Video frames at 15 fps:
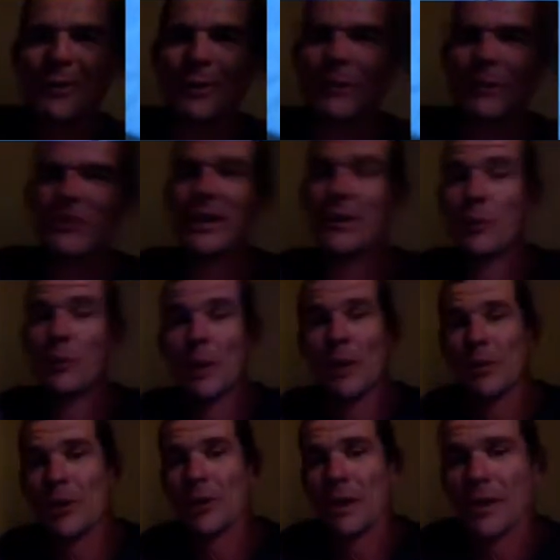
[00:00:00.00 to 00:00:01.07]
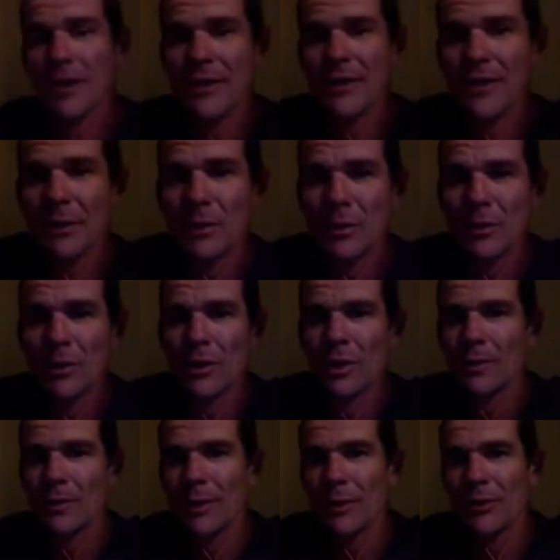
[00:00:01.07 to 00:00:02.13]
But we'll see if will it work. I think it will
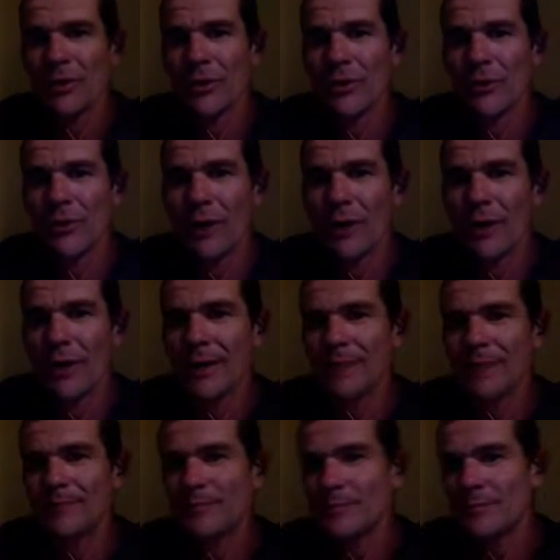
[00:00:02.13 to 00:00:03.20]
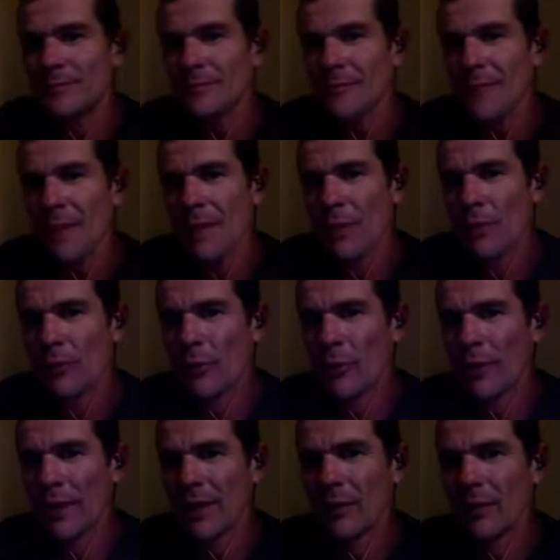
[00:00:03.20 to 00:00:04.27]
work, but we'll soon find out. Looking
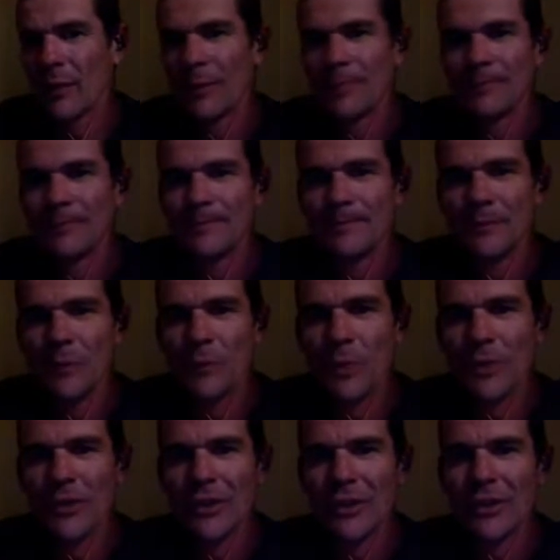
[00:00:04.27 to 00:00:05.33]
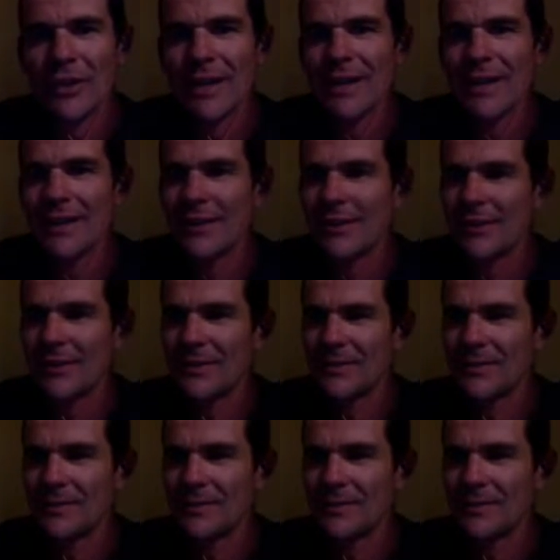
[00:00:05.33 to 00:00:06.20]
forward to getting one. 46 gains.